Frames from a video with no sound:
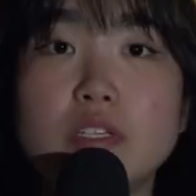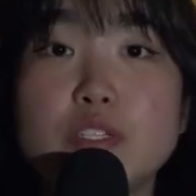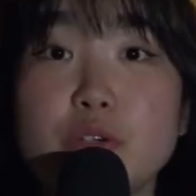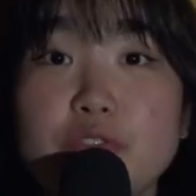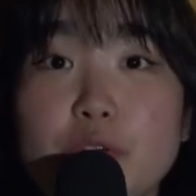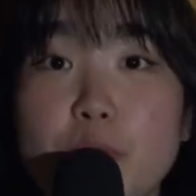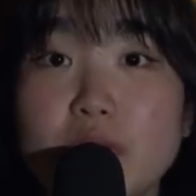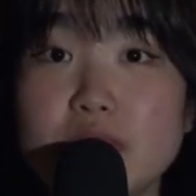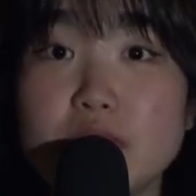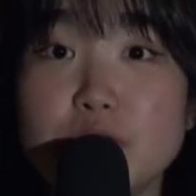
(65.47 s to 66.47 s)
So if you
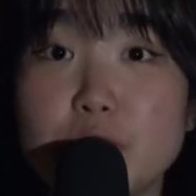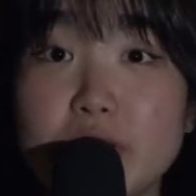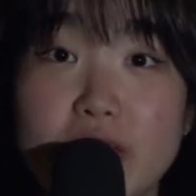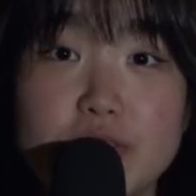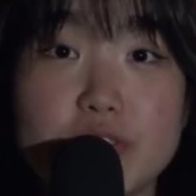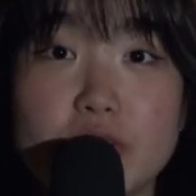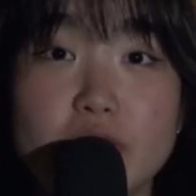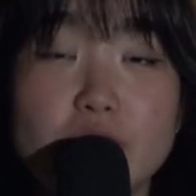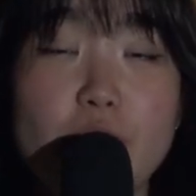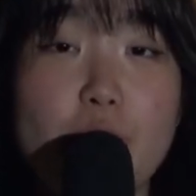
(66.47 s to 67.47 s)
want to enjoy nature,
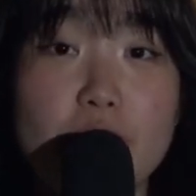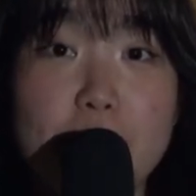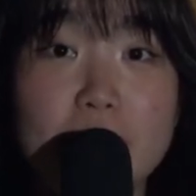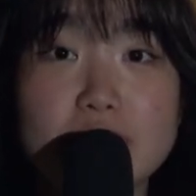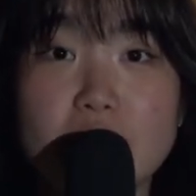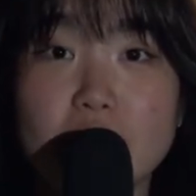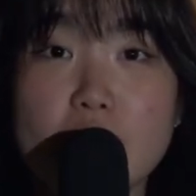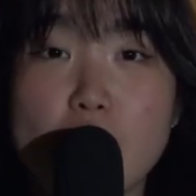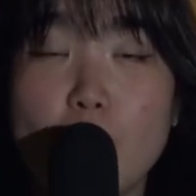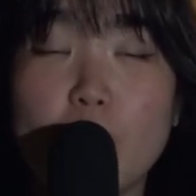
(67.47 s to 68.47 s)
go on a picnic,
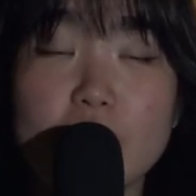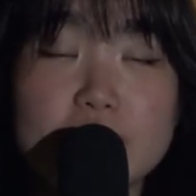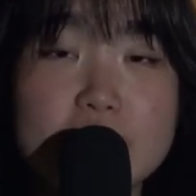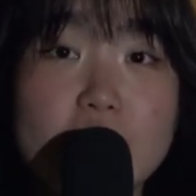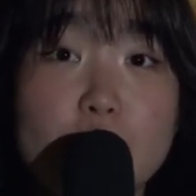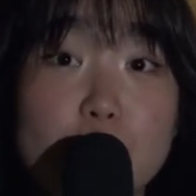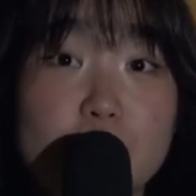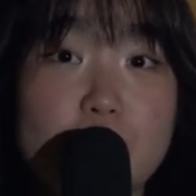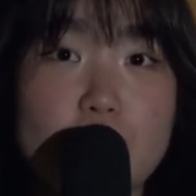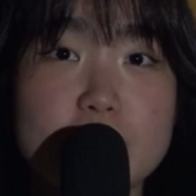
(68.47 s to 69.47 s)
or even take cool
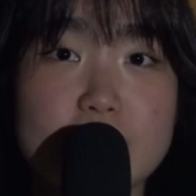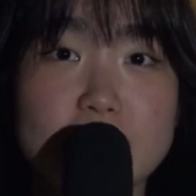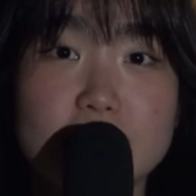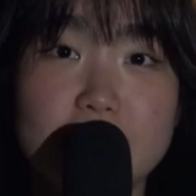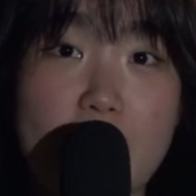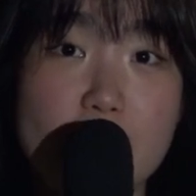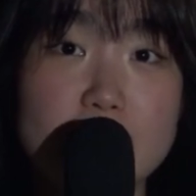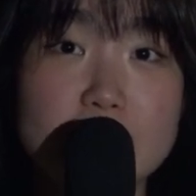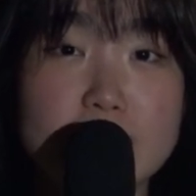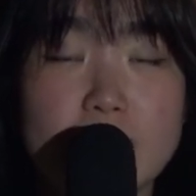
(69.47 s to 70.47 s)
photos next to
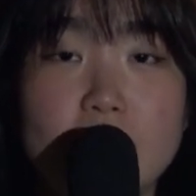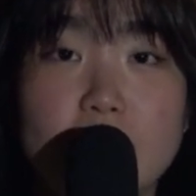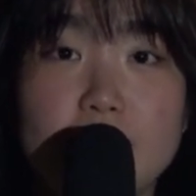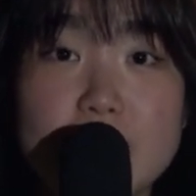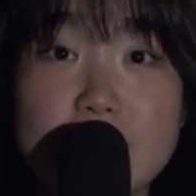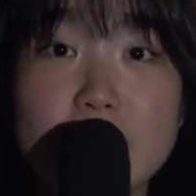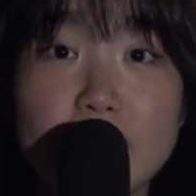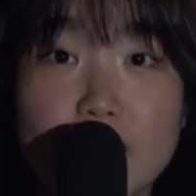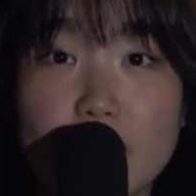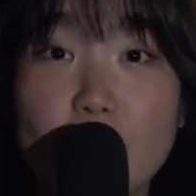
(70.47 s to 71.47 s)
flowers, visit
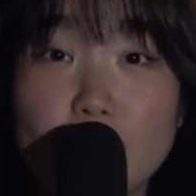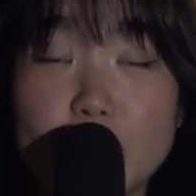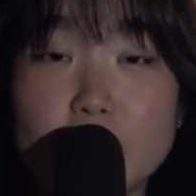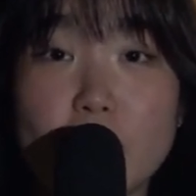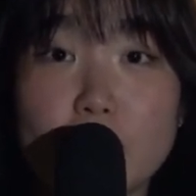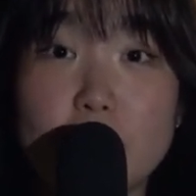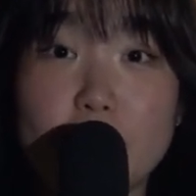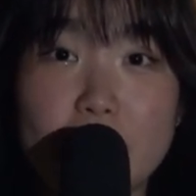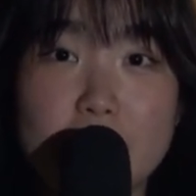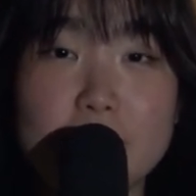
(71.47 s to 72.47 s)
the Arnold
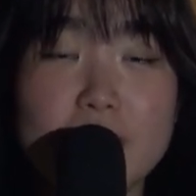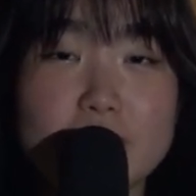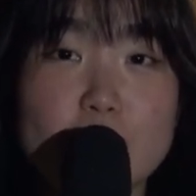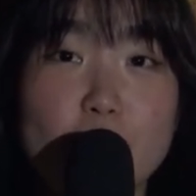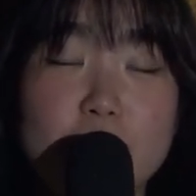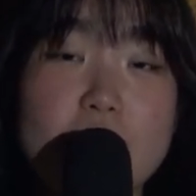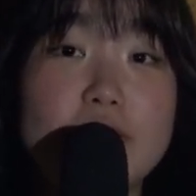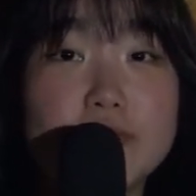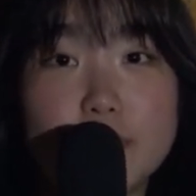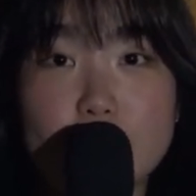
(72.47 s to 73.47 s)
Arboretum that's
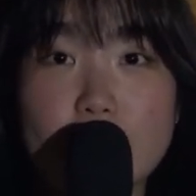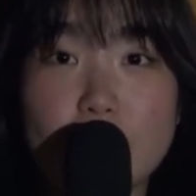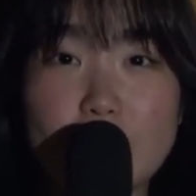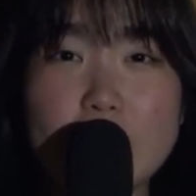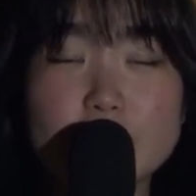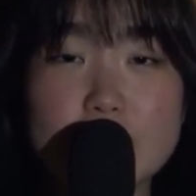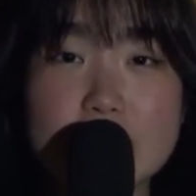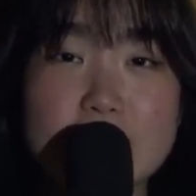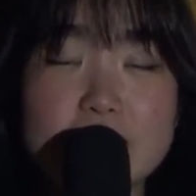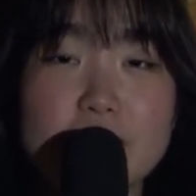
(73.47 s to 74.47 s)
open for
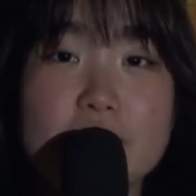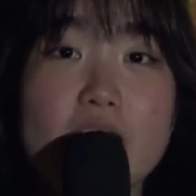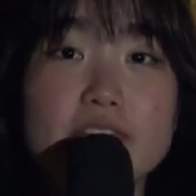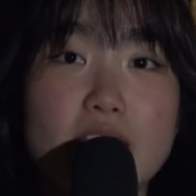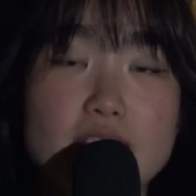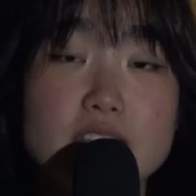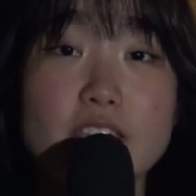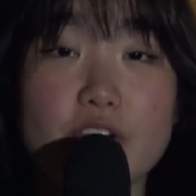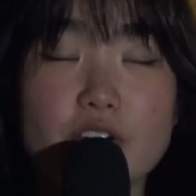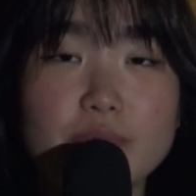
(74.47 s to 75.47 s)
365 days a
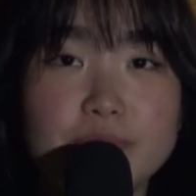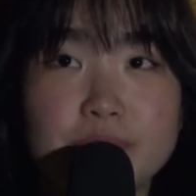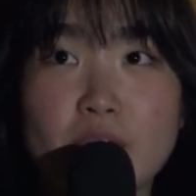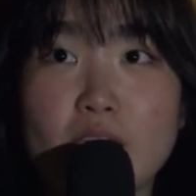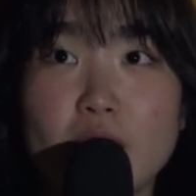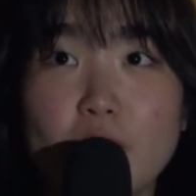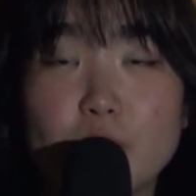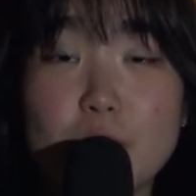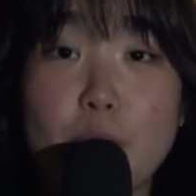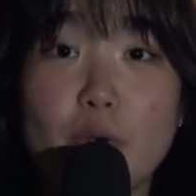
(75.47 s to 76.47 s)
year.
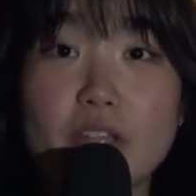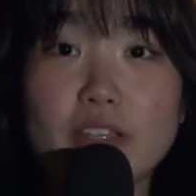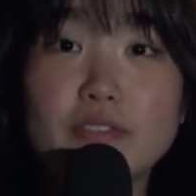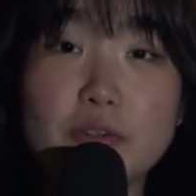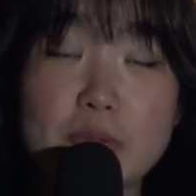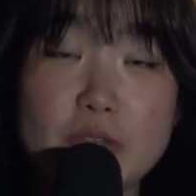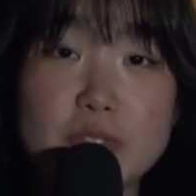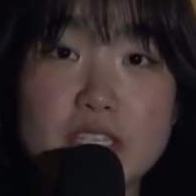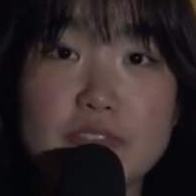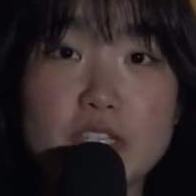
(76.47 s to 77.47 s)
Reporting for
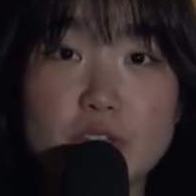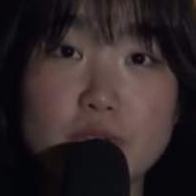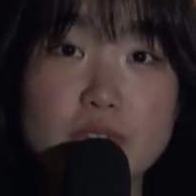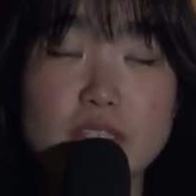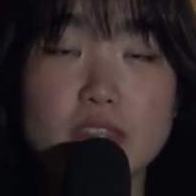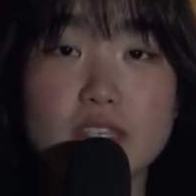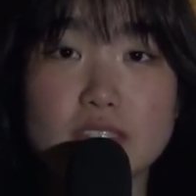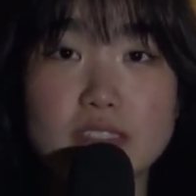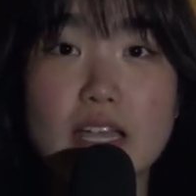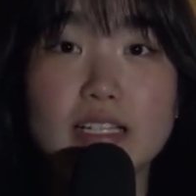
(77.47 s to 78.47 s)
BUTV News, this
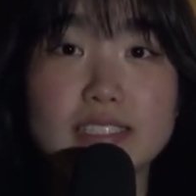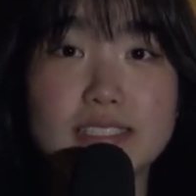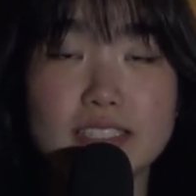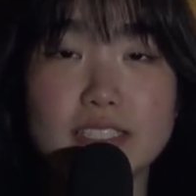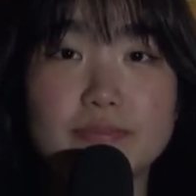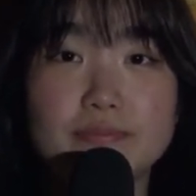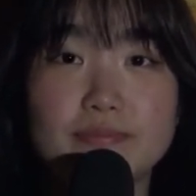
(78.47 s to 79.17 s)
is Alice Lee.